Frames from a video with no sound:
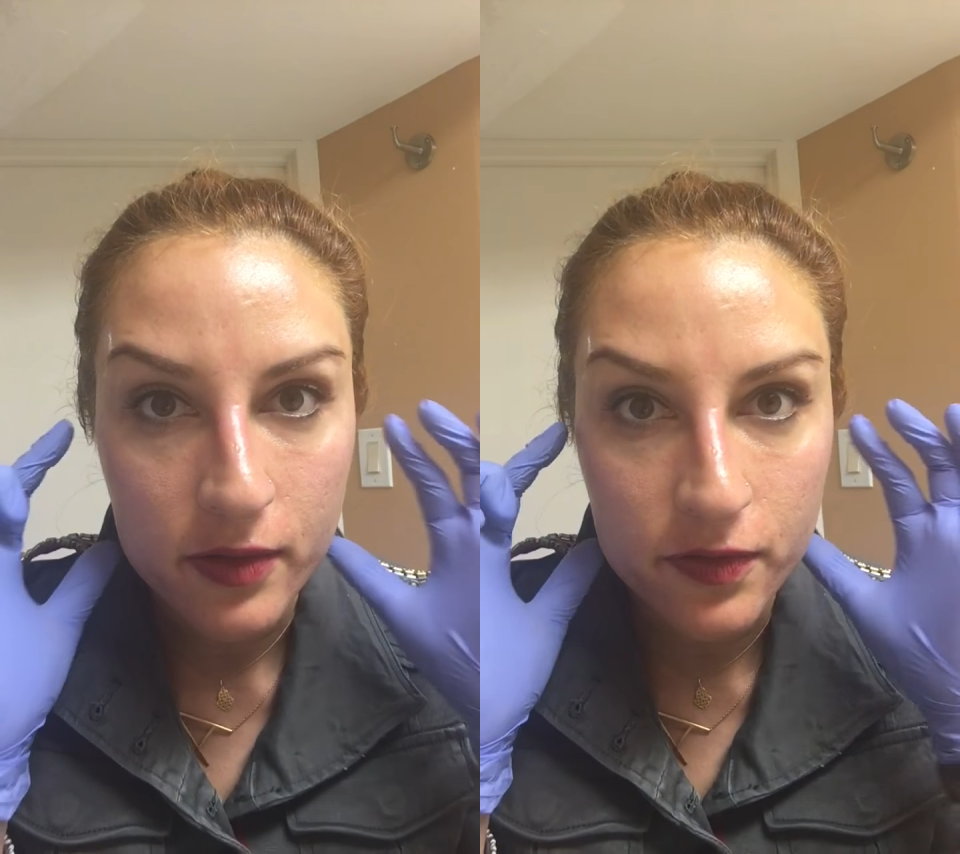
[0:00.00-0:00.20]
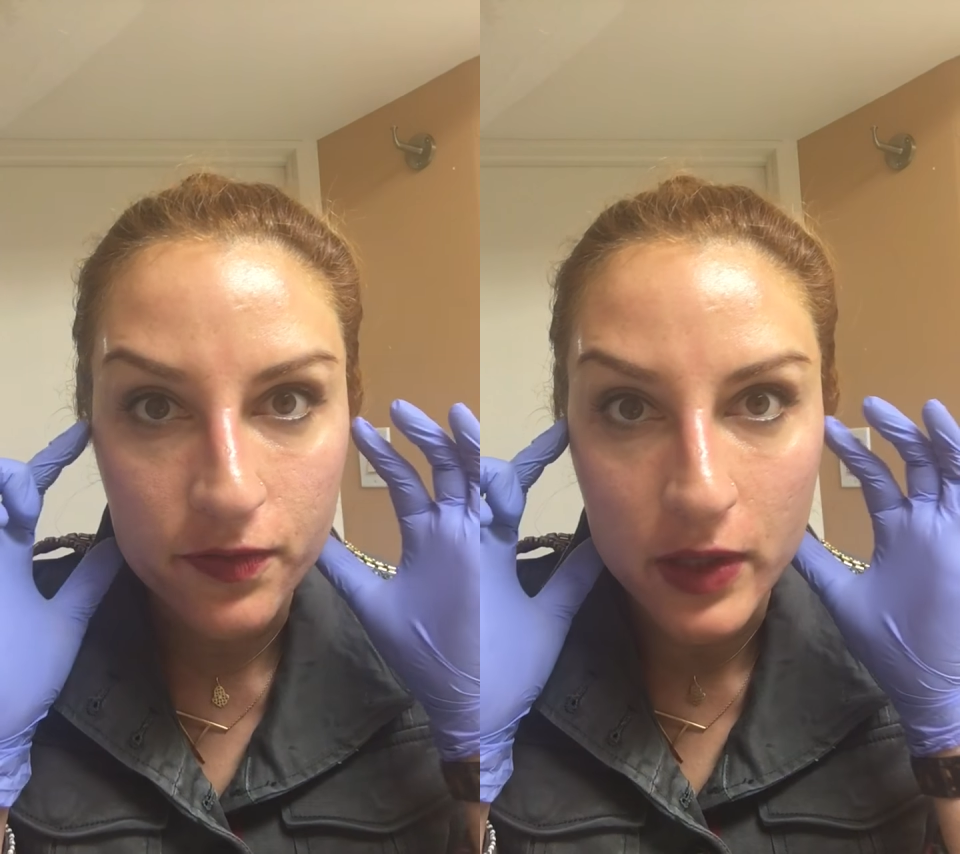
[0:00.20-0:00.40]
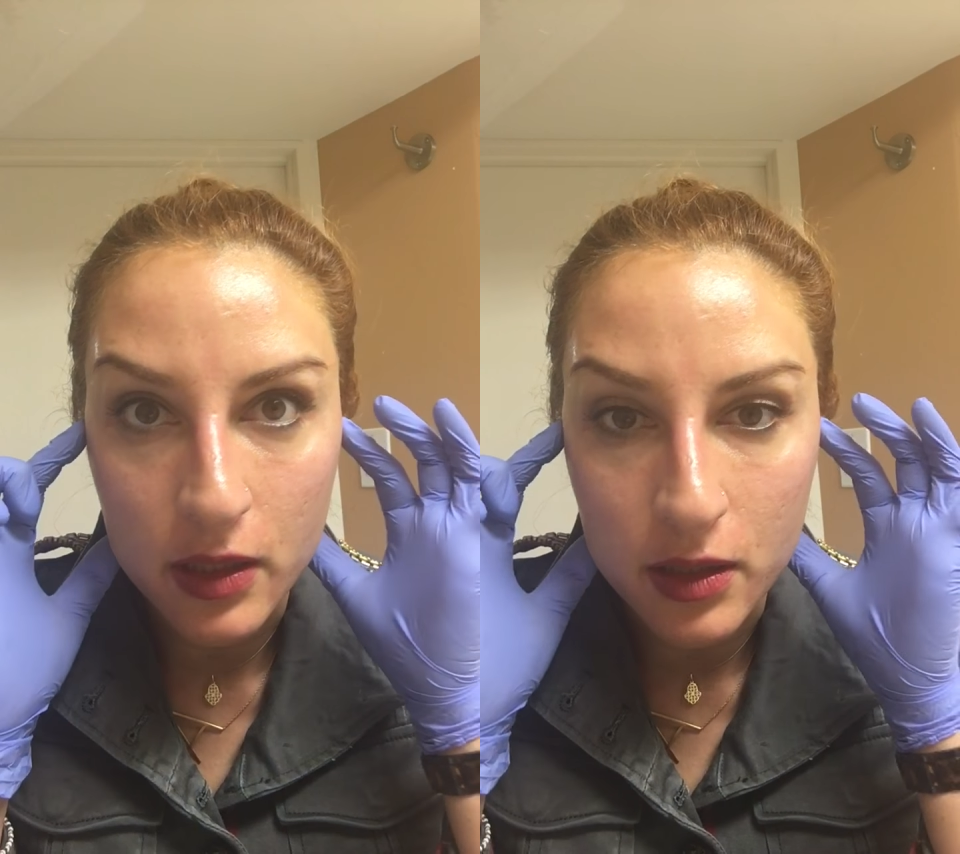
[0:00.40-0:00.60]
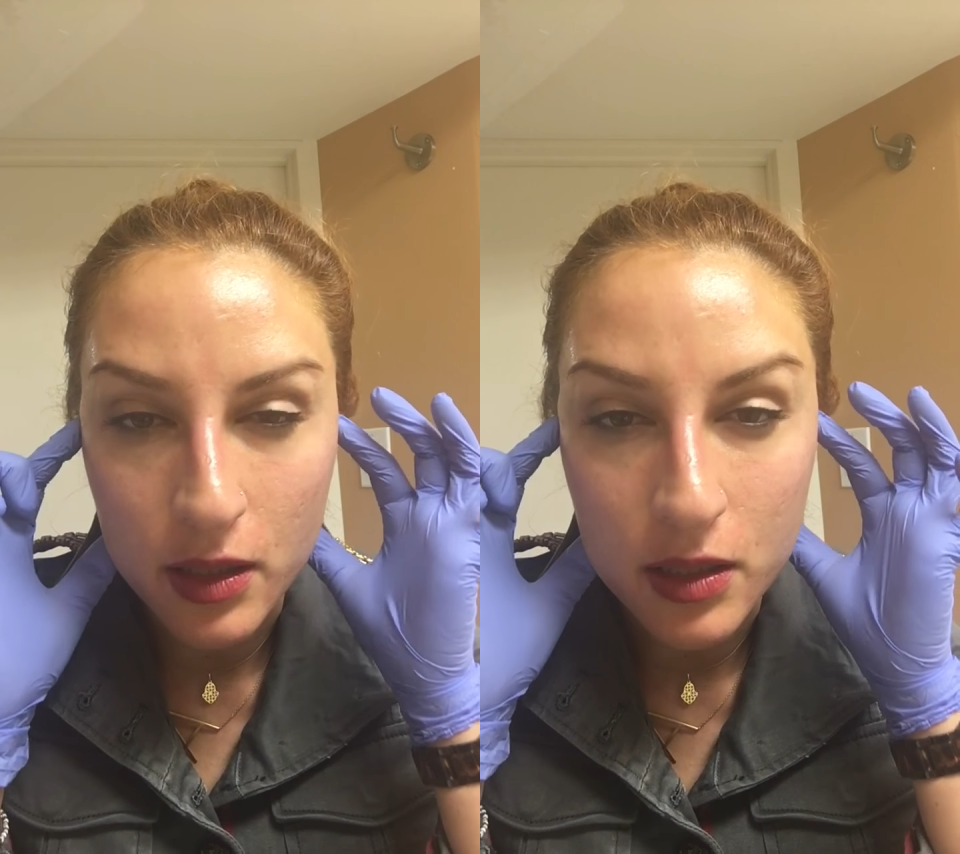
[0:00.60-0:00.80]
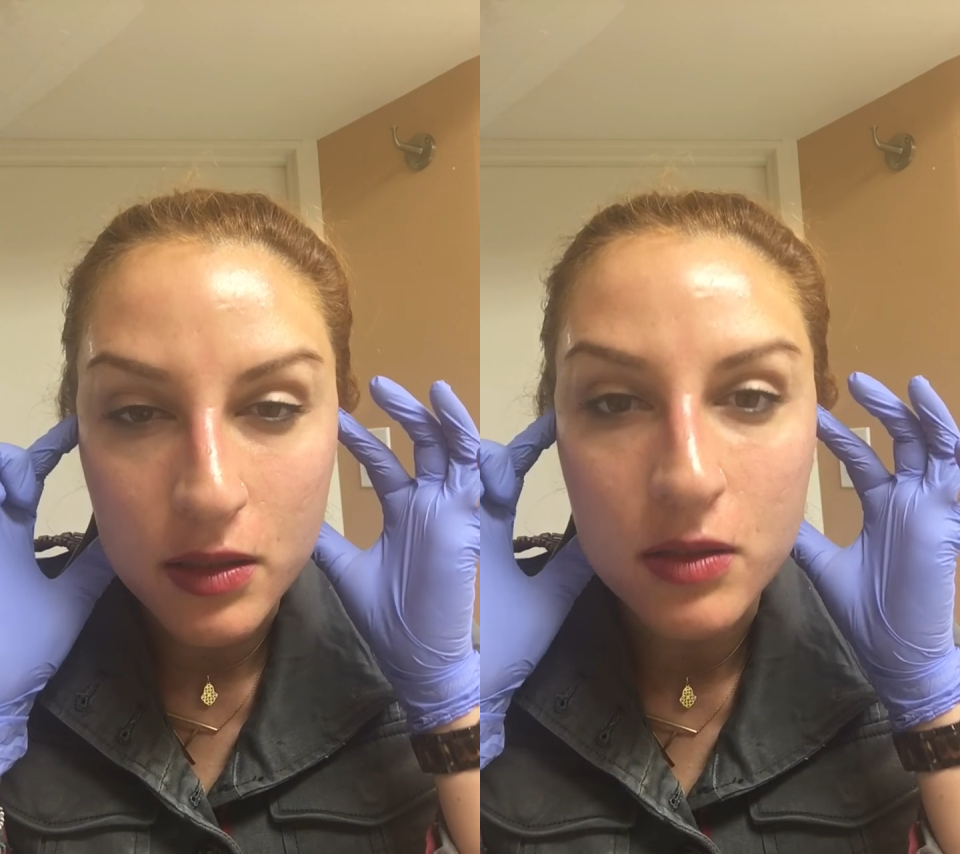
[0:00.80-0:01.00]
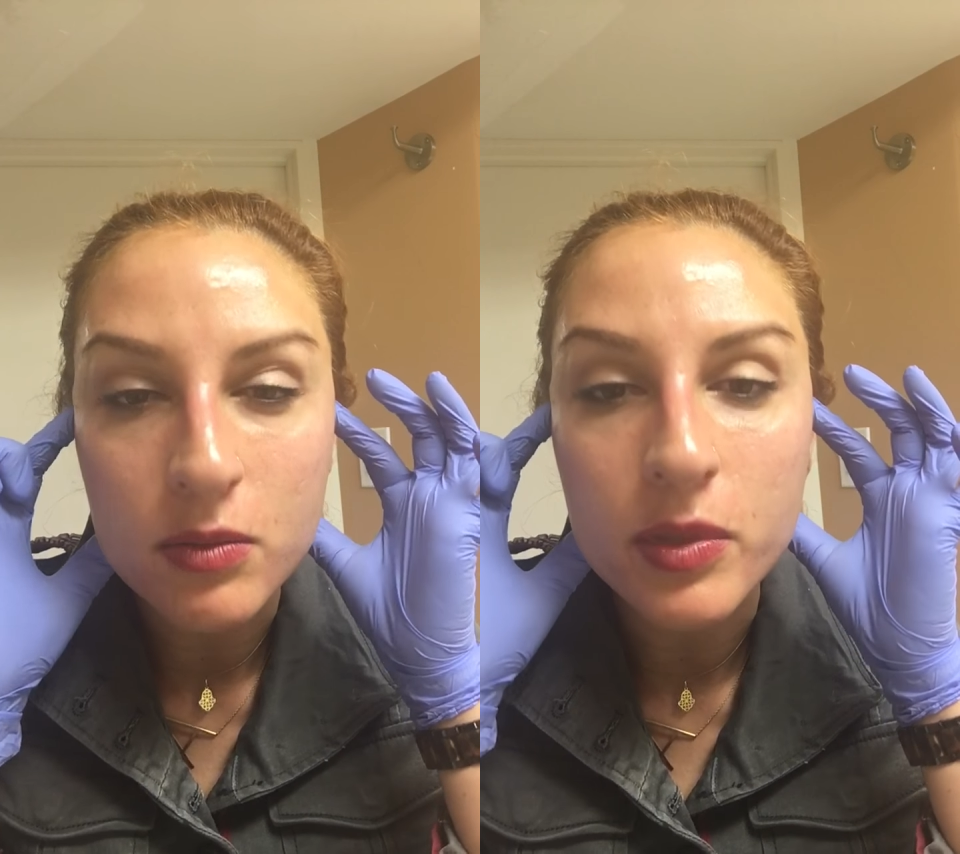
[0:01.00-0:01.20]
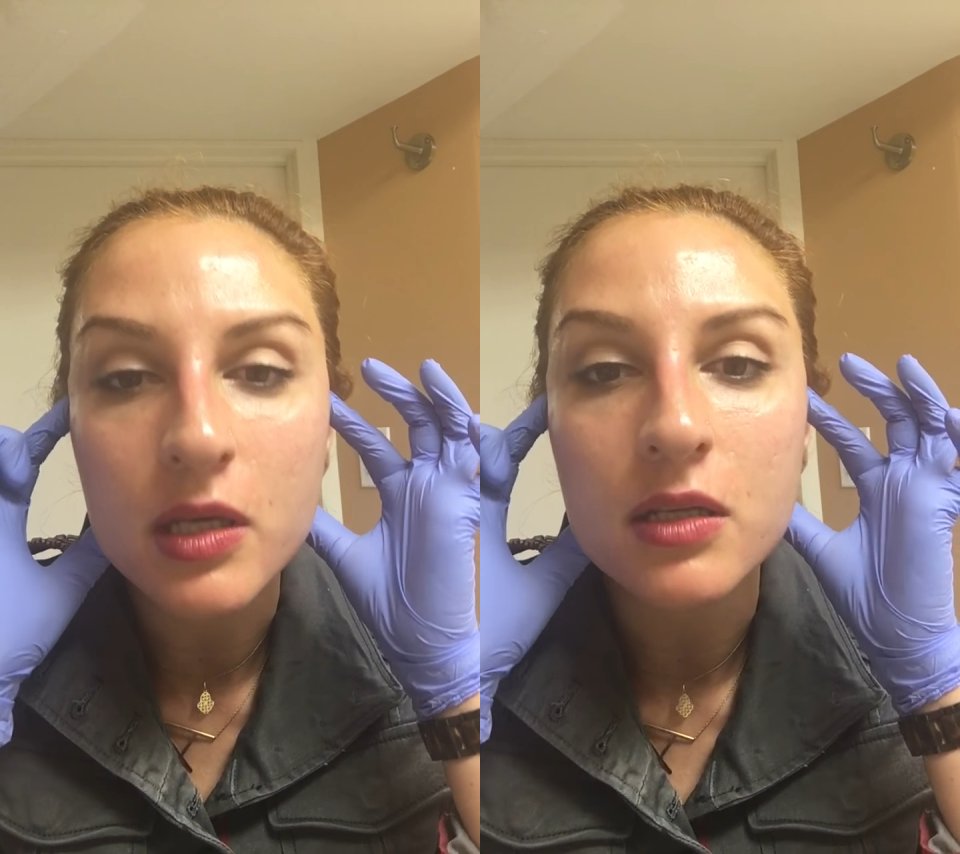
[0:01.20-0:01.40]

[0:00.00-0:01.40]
fill a little bit